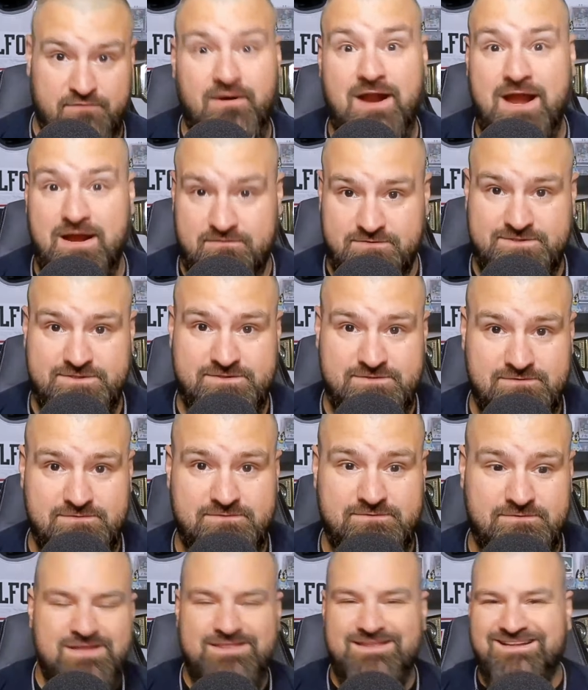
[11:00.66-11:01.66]
rounds.
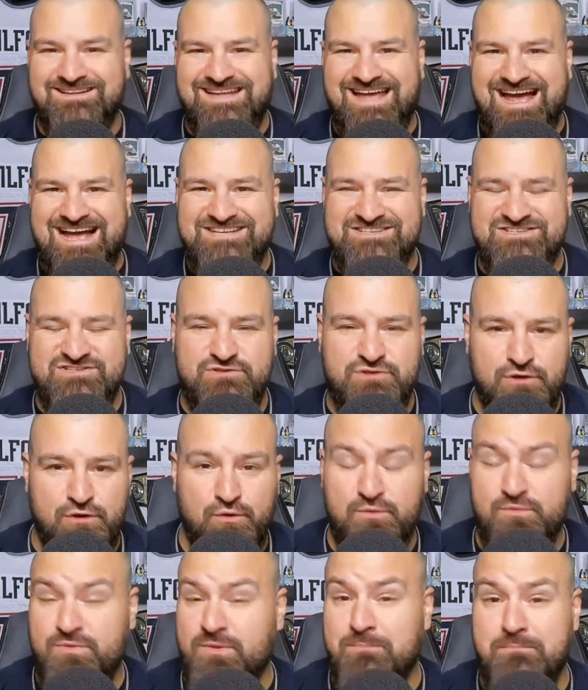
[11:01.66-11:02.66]
The last
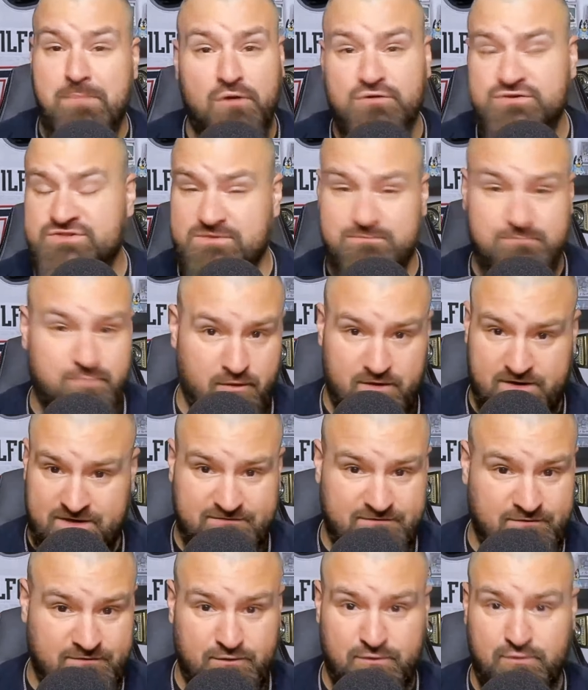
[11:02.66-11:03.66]
do, the most important
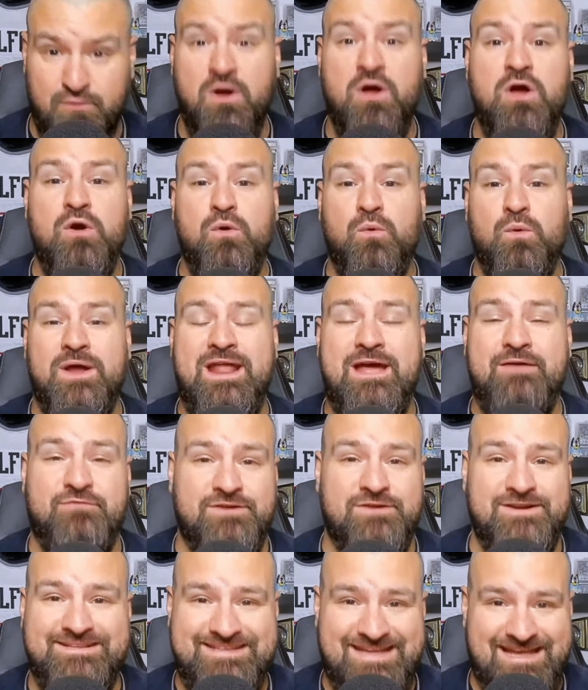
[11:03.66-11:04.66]
do whenever
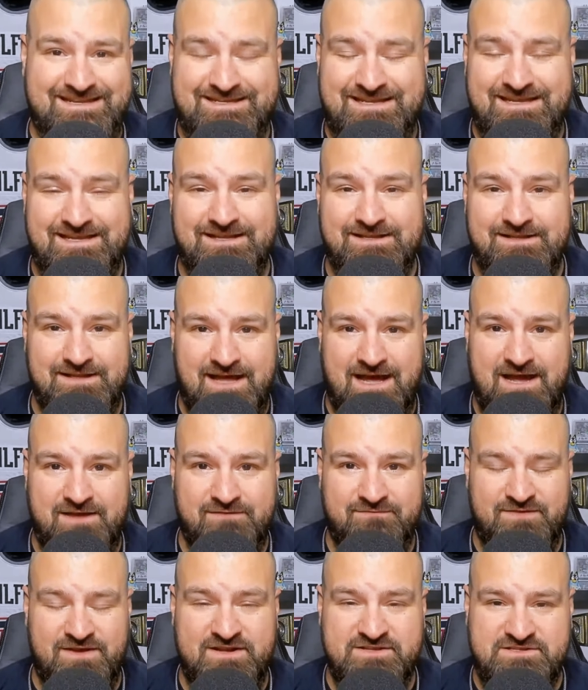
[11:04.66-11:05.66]
attending live
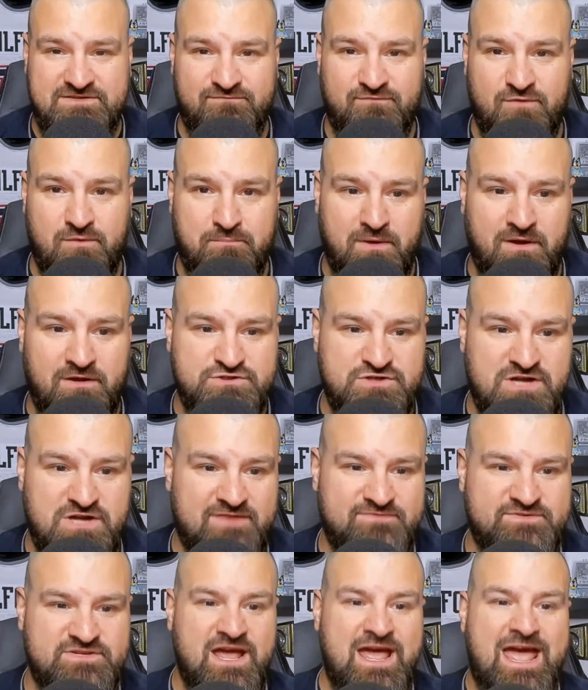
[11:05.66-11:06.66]
fantasy football
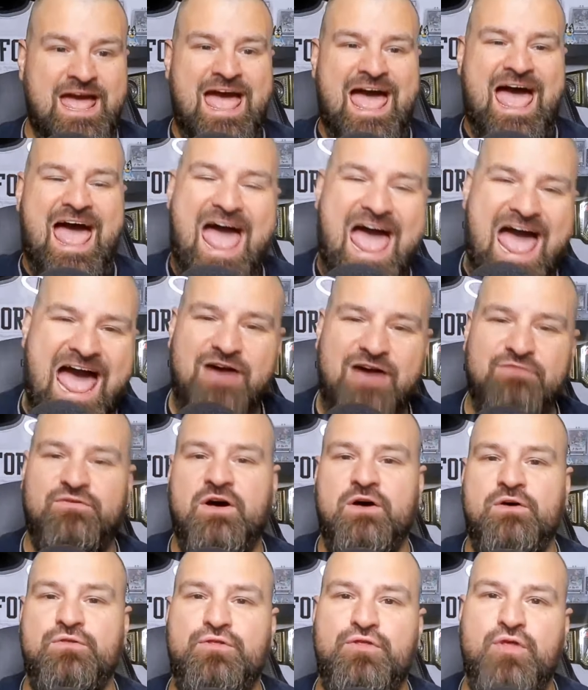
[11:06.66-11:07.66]
drafts, have
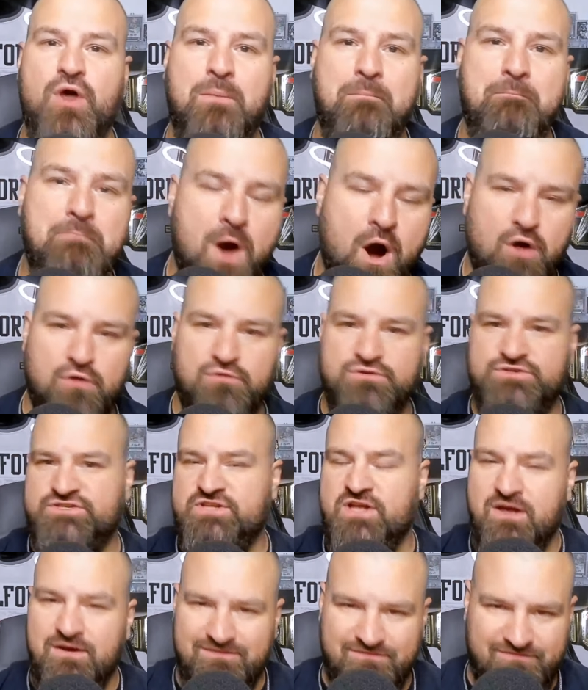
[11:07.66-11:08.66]
the most
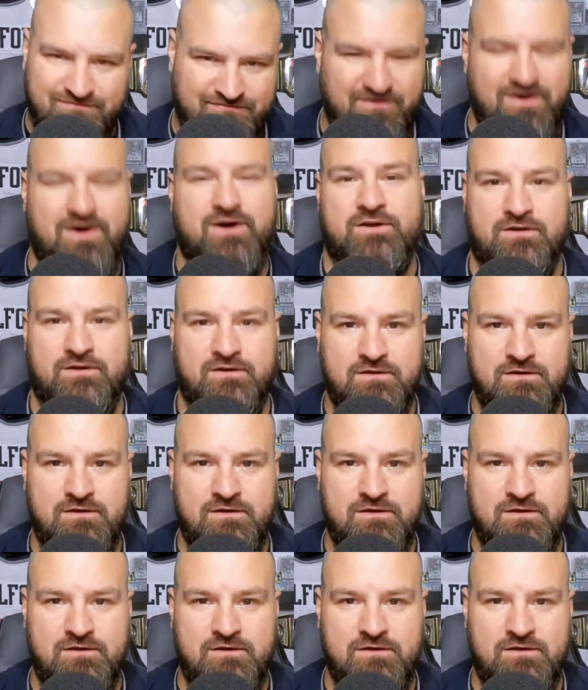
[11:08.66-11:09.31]
fun.